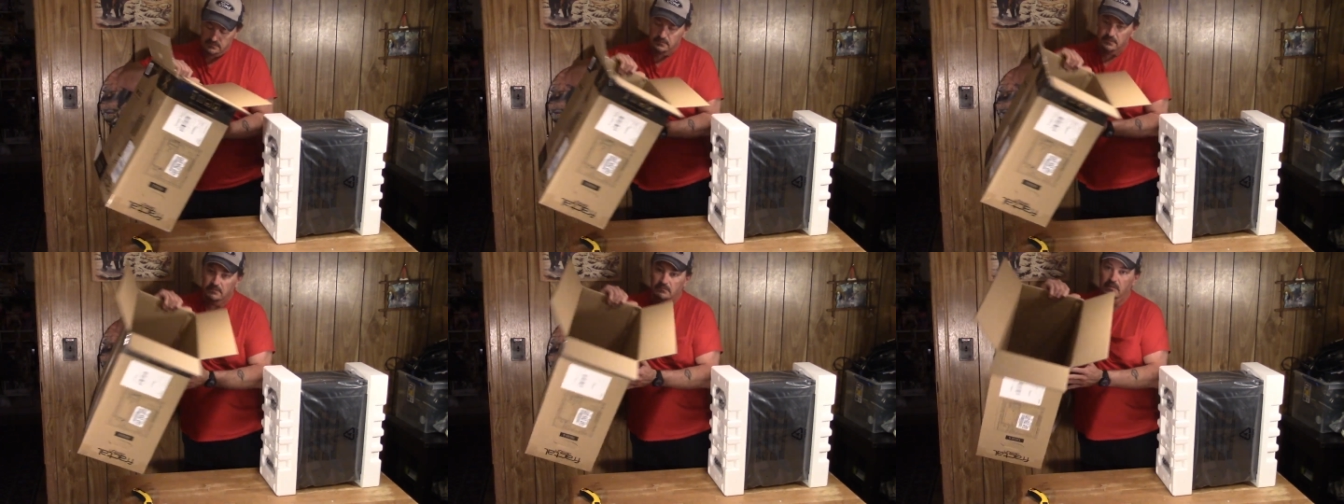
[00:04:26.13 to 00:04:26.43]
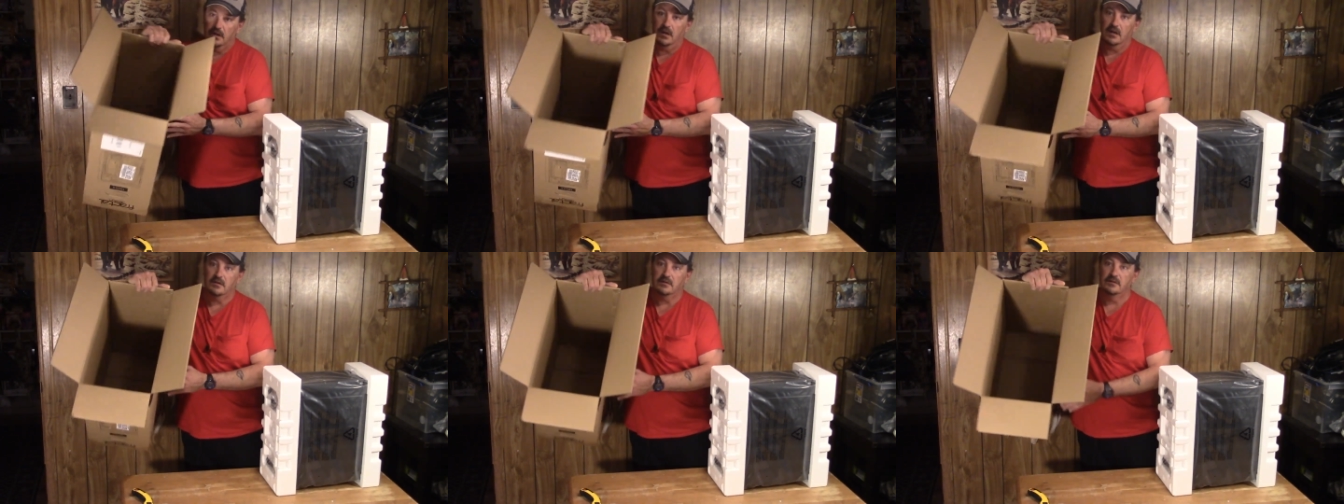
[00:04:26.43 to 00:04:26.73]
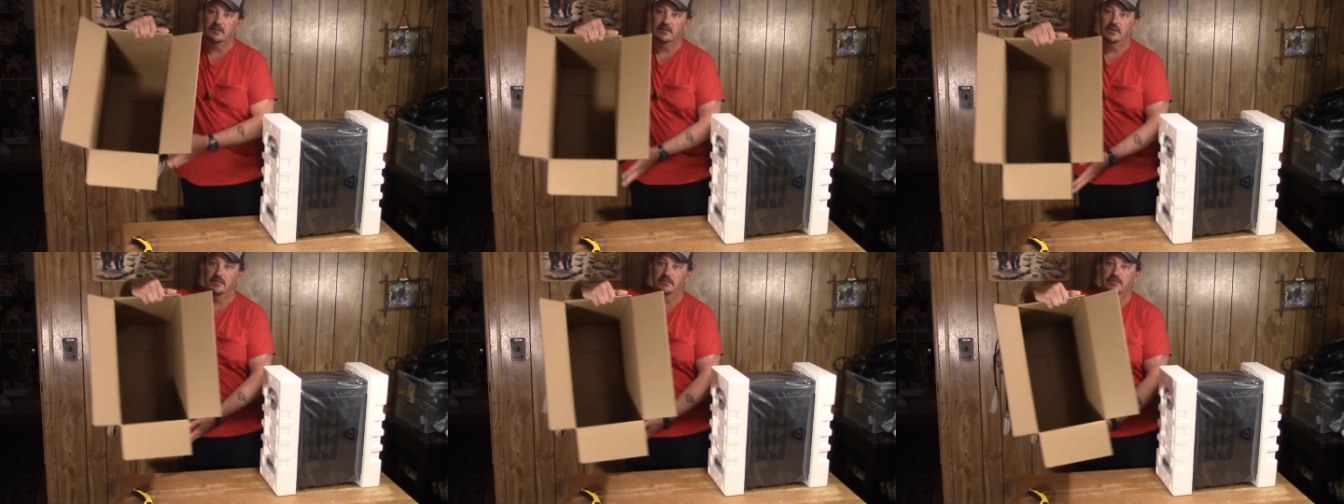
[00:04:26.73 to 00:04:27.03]
Box
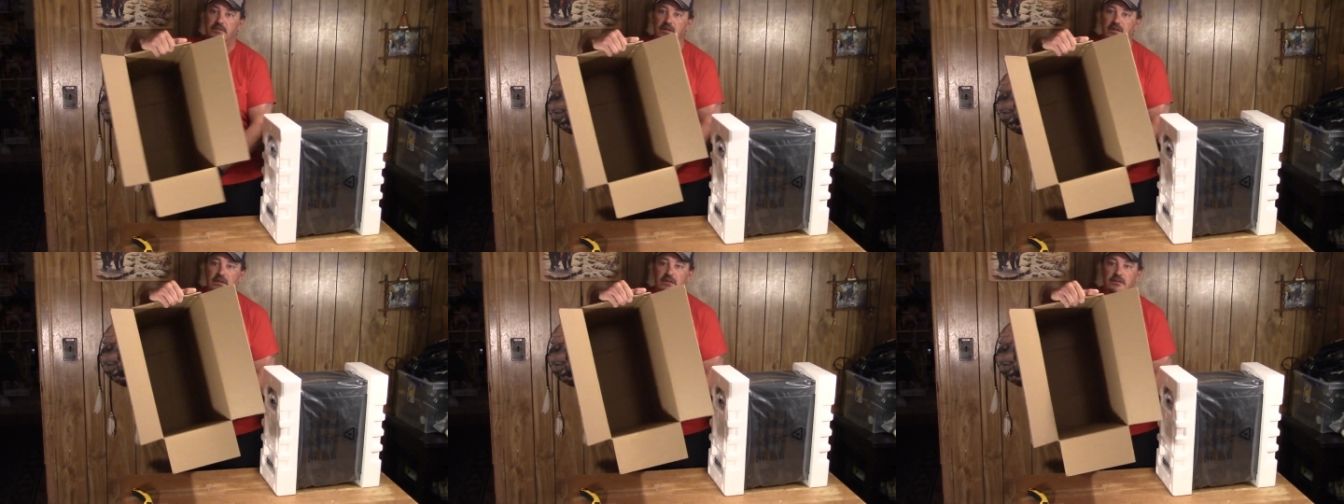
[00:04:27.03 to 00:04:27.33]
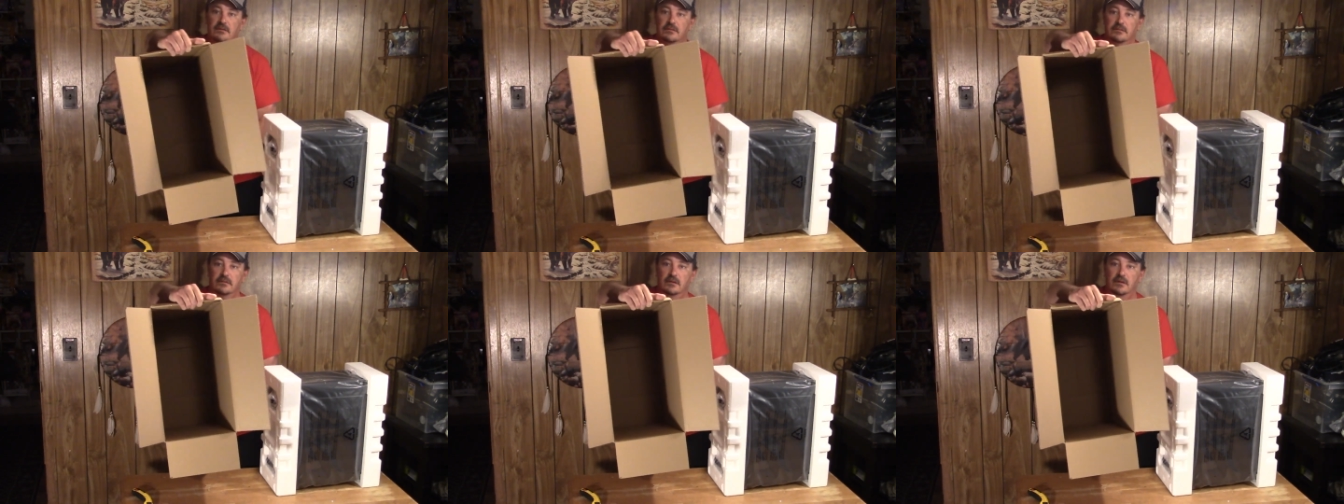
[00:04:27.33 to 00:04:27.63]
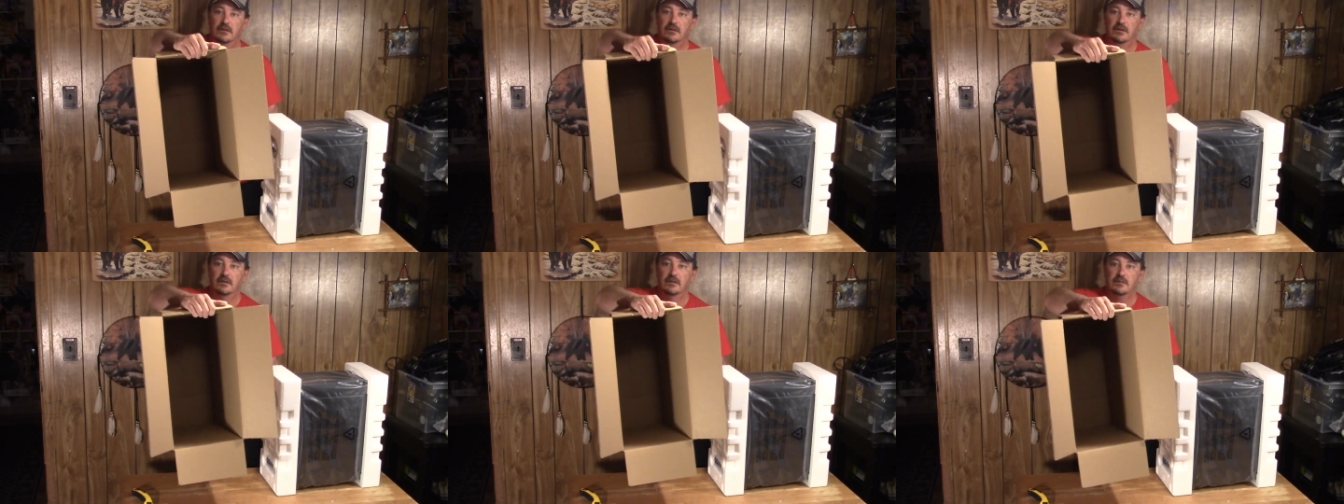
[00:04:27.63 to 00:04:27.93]
is empty,
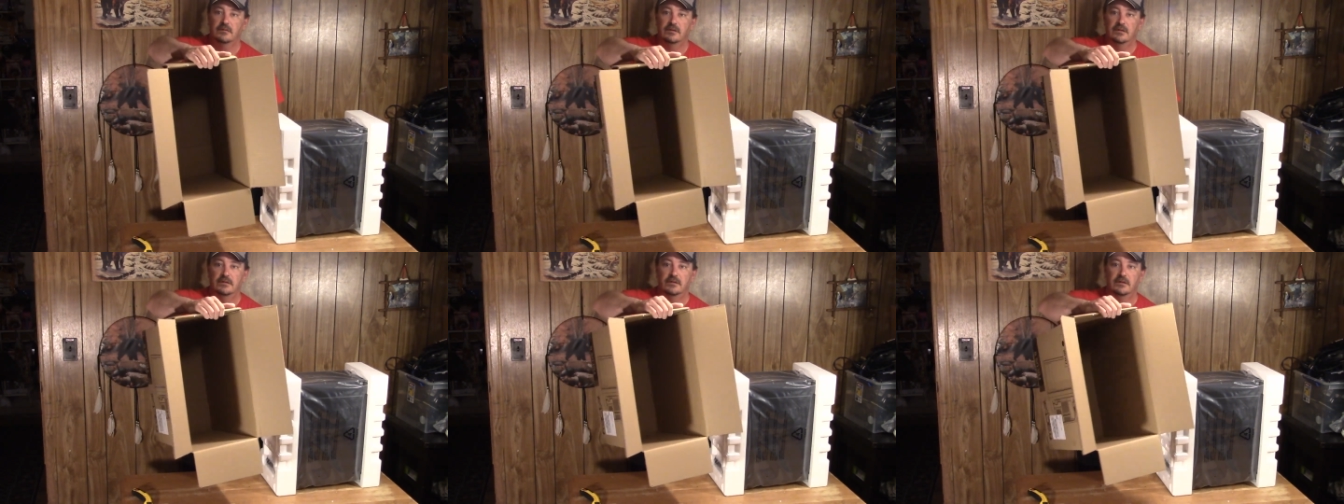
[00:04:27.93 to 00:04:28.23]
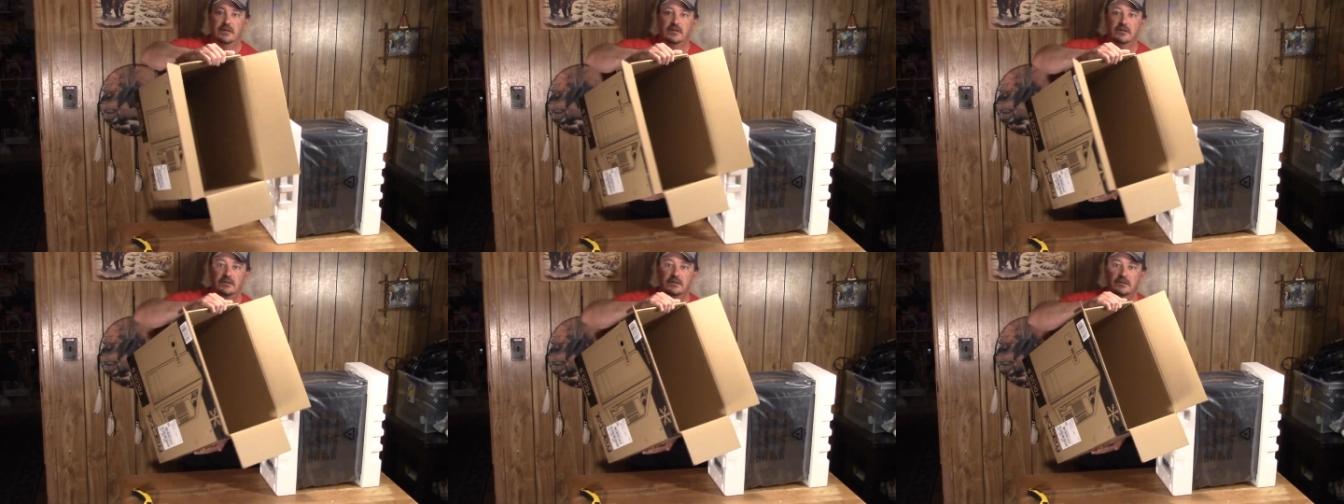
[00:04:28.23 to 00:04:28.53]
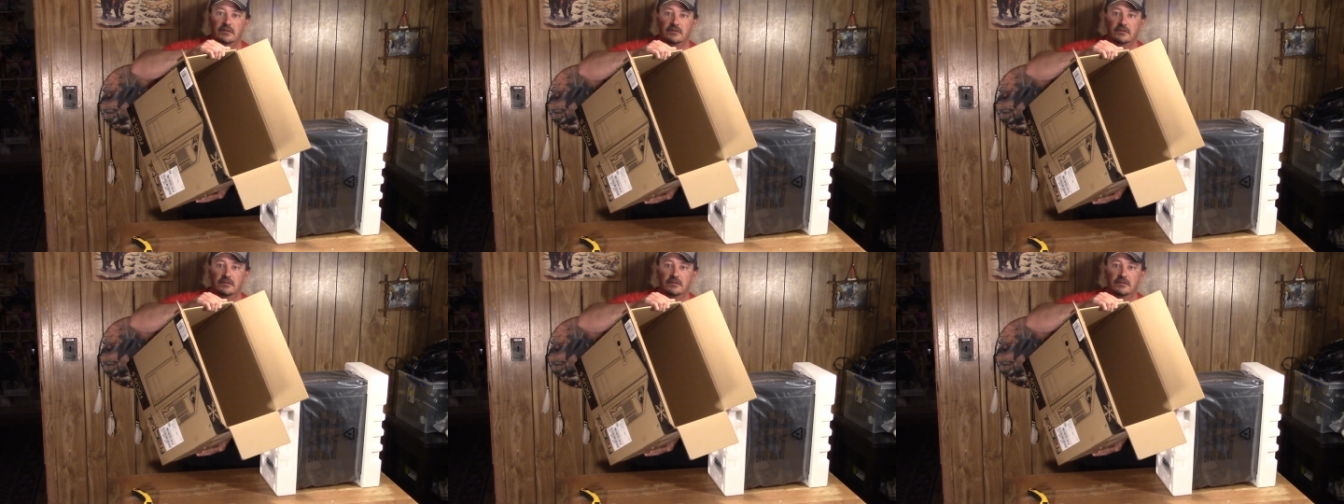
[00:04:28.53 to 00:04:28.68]
nothing else in there.